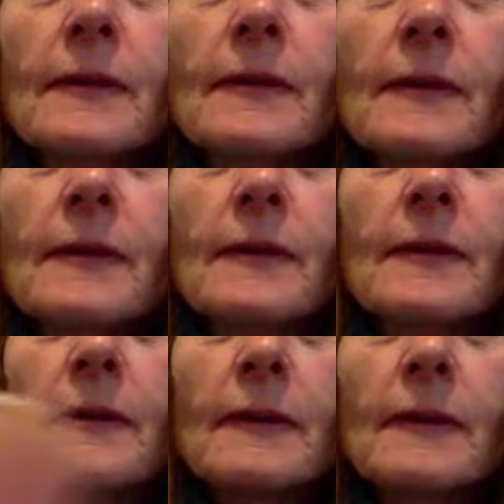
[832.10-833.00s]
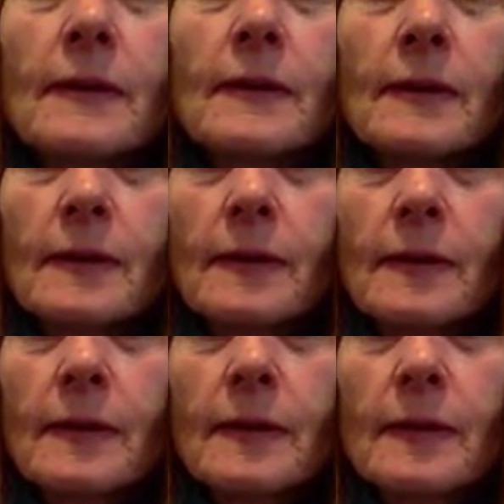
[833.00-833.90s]

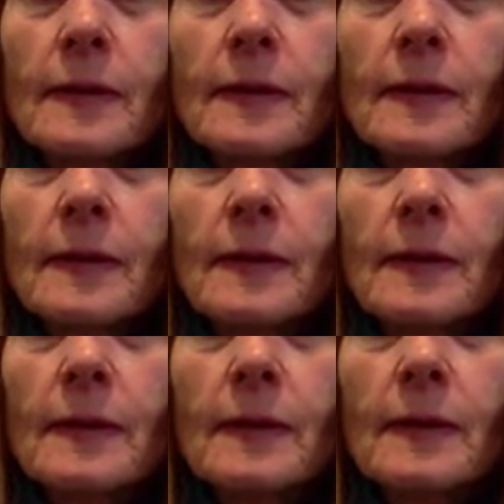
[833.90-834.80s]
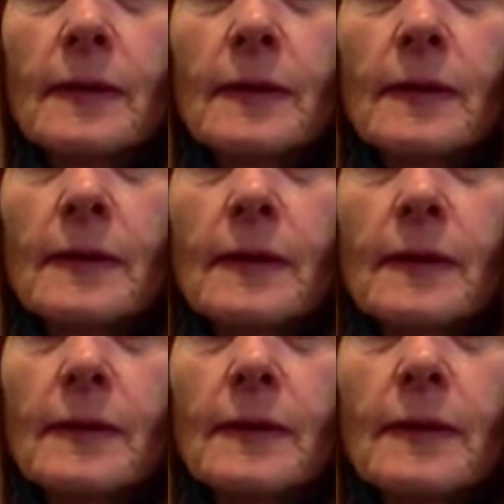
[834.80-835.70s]

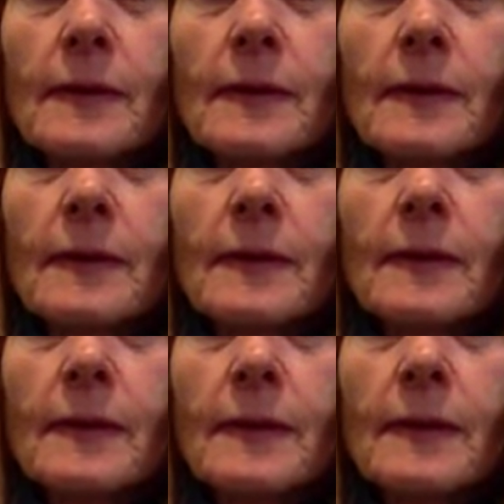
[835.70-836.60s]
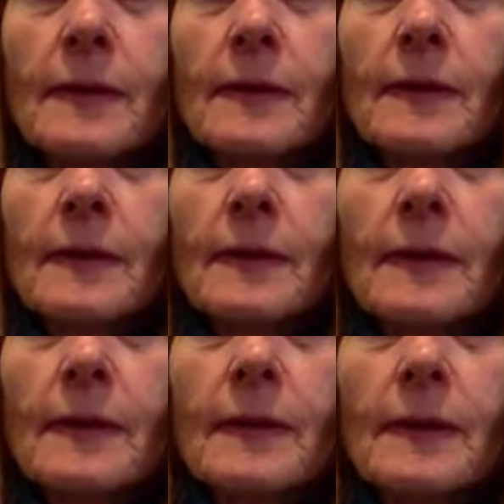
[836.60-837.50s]

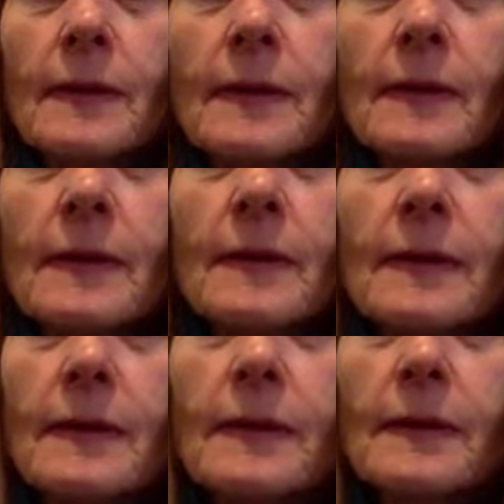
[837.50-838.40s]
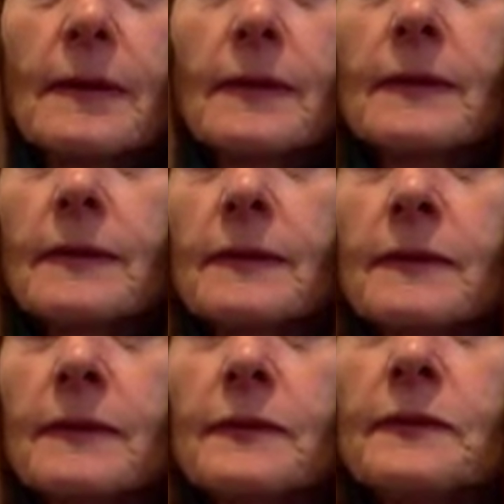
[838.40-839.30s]

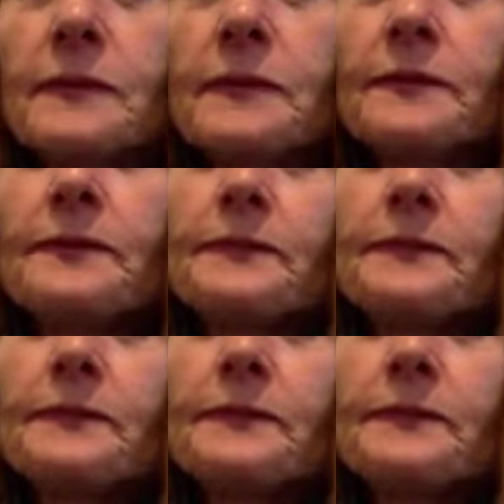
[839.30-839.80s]
Nothing is said.